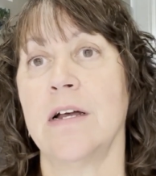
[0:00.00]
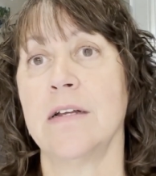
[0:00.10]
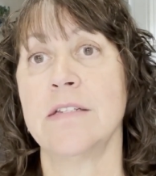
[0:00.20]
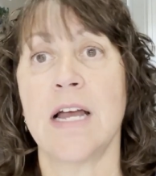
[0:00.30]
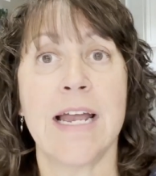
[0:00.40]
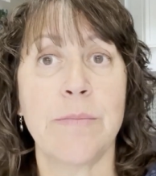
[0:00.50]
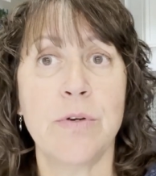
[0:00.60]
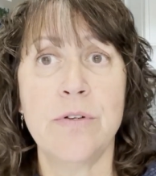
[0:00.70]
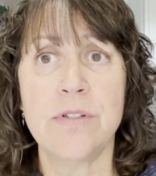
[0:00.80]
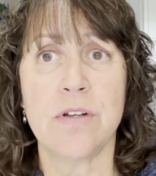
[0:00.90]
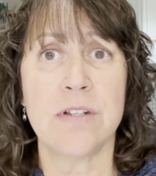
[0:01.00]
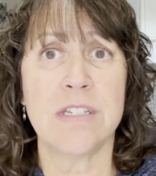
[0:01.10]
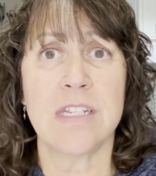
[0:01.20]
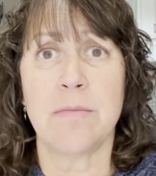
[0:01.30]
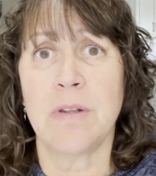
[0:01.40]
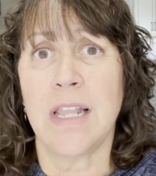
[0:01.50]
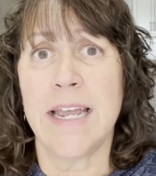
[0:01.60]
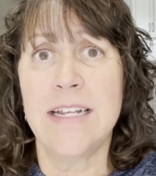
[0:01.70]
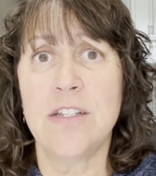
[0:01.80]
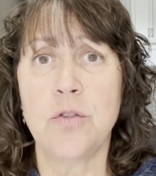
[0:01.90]
timers on some
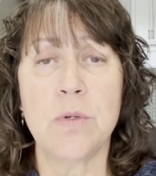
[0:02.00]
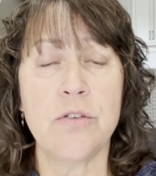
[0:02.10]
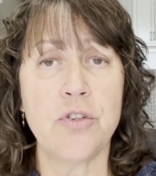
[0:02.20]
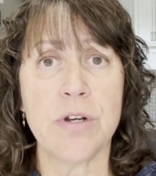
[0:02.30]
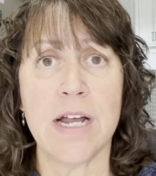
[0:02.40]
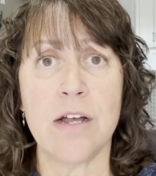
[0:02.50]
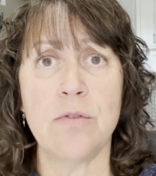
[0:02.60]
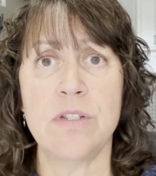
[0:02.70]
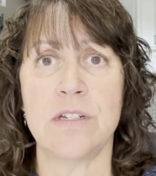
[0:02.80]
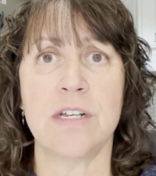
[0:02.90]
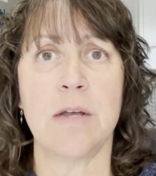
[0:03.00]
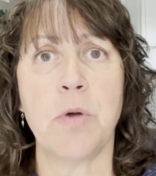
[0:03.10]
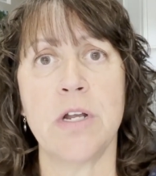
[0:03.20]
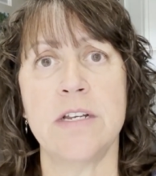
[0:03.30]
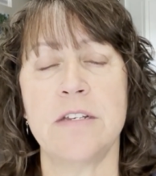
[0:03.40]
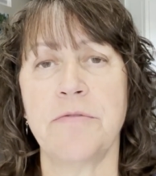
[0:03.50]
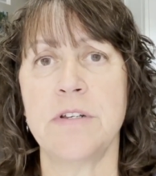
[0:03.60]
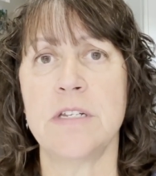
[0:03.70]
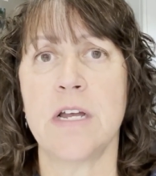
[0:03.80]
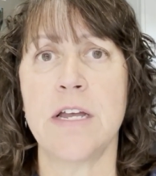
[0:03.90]
lights throughout your house to come on at
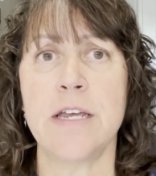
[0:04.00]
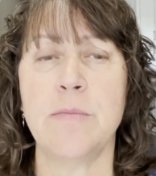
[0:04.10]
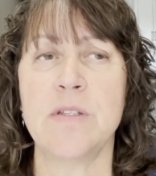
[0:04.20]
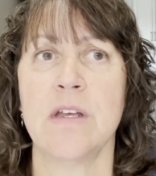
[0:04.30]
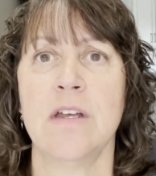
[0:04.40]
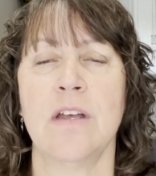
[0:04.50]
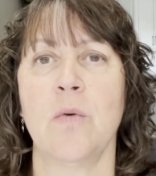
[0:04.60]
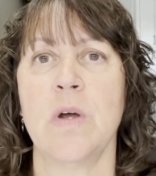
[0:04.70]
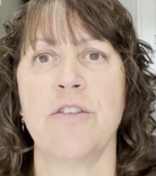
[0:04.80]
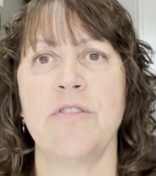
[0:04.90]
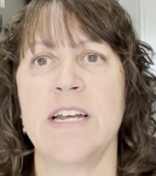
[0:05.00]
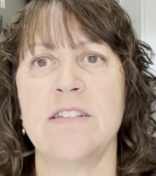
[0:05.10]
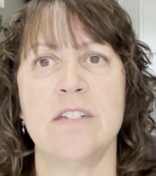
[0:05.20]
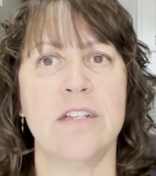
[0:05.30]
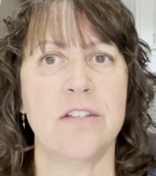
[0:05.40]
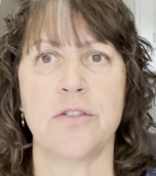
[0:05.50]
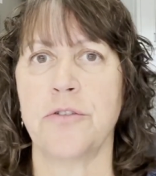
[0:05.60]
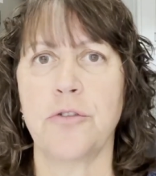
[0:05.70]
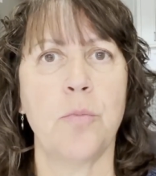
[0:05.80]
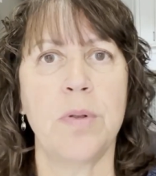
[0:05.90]
different times, whether that's an
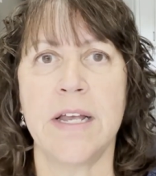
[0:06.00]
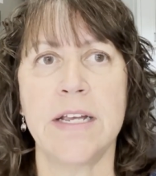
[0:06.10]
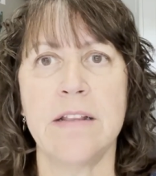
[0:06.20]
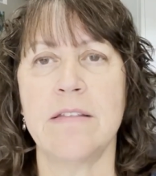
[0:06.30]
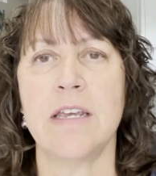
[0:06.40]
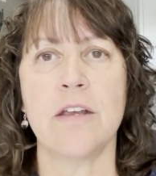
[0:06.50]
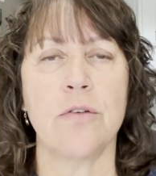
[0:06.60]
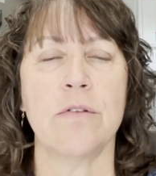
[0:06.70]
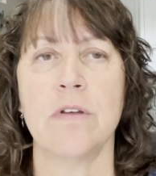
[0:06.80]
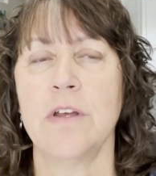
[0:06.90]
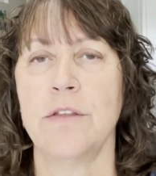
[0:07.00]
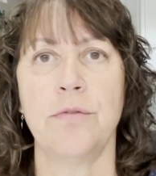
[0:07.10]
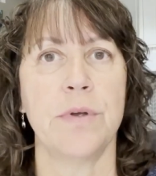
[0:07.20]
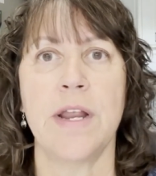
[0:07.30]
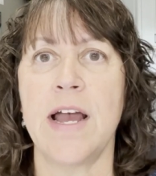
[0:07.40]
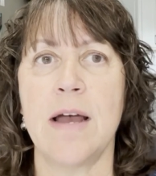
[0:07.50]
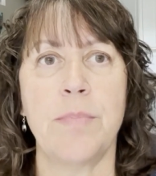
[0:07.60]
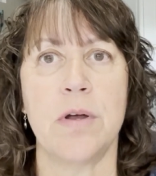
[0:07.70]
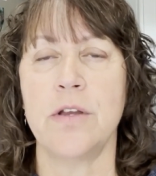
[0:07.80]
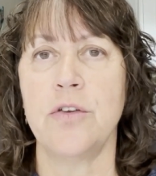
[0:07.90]
external plug-in thing or through an app
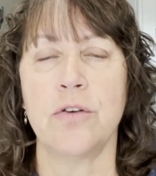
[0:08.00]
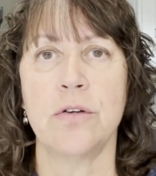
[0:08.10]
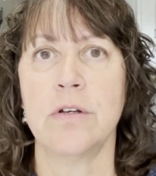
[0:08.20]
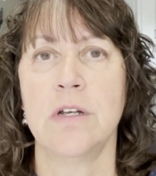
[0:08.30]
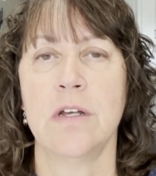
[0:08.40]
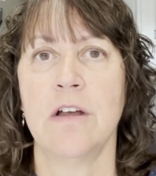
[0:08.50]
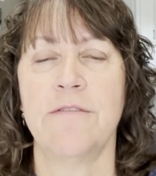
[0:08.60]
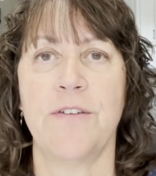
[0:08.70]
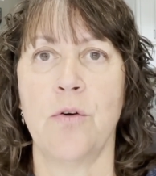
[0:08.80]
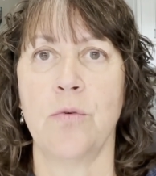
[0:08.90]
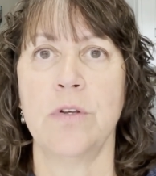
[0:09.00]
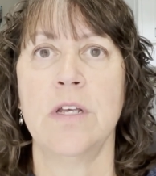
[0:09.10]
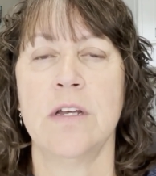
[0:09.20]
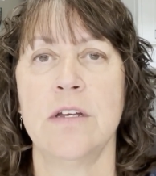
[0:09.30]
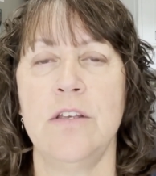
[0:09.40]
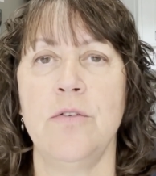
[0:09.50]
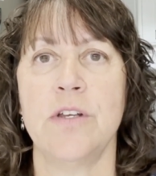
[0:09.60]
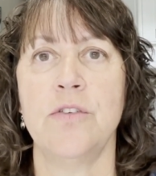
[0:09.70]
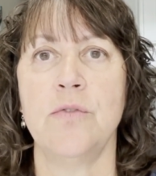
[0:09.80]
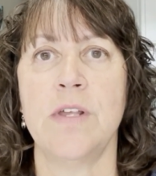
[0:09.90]
on your phone. You
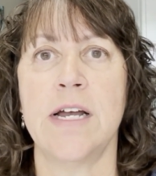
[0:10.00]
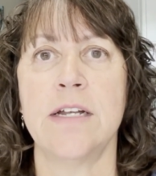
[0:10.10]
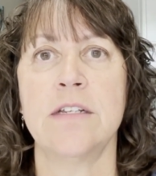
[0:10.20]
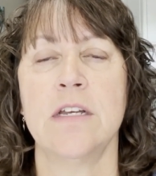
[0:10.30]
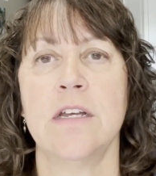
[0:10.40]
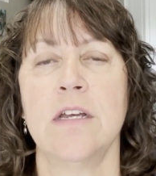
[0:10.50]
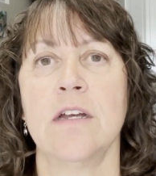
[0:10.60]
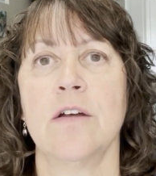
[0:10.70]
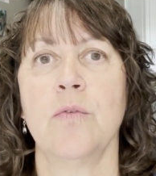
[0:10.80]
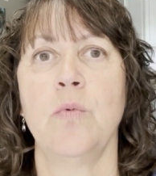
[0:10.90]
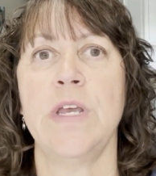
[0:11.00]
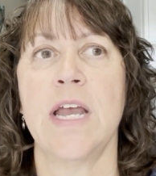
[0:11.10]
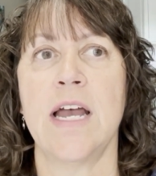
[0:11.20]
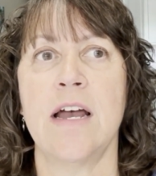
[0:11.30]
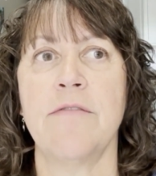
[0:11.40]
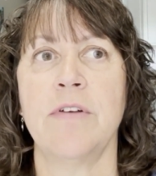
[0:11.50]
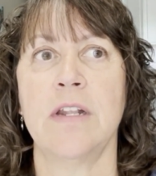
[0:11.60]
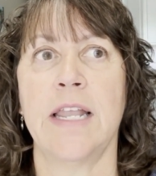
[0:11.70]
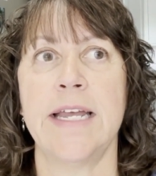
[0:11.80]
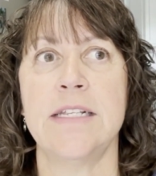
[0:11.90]
can do that. We have
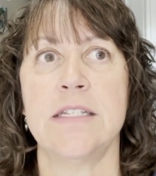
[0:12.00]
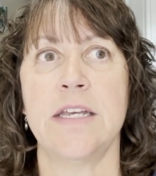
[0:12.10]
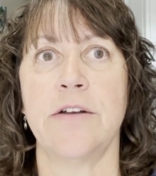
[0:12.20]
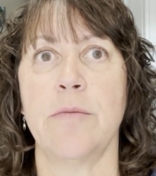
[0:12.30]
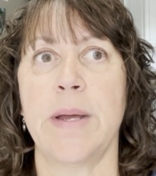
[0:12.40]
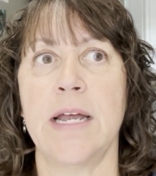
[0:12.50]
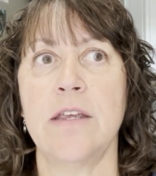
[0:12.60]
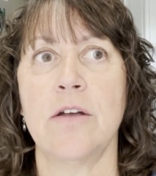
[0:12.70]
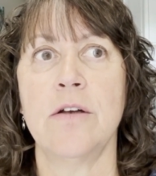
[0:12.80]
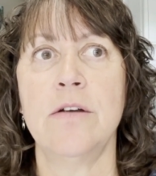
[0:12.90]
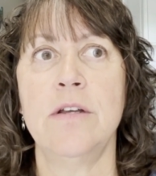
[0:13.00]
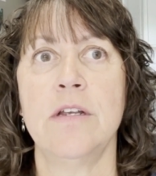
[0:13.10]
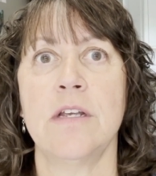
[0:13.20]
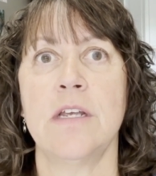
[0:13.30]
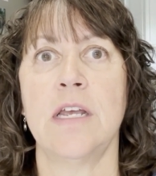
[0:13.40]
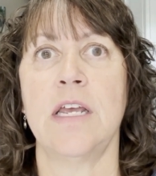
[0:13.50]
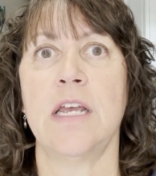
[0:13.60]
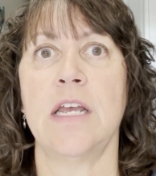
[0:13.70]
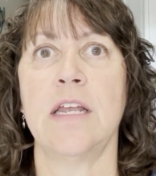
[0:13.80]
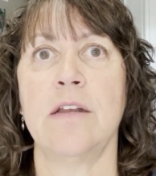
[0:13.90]
lights in our backyard,
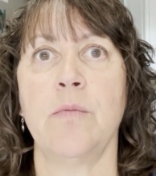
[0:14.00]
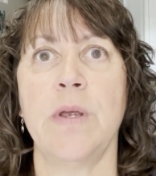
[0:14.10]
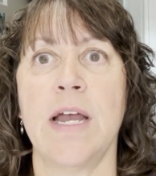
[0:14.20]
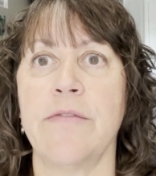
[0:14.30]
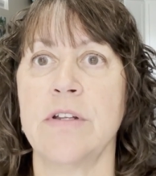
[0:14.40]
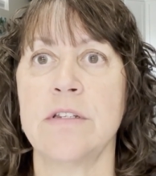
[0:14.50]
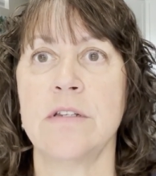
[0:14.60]
and we have a